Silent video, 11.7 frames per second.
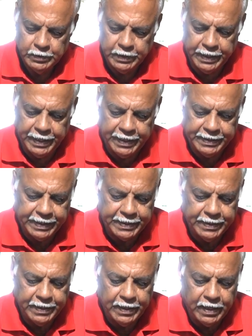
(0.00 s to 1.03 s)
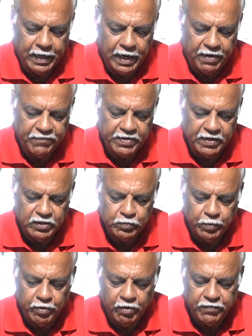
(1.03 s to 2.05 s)
Then I'll take half
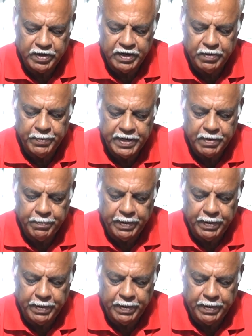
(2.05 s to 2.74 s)
teaspoon of turmeric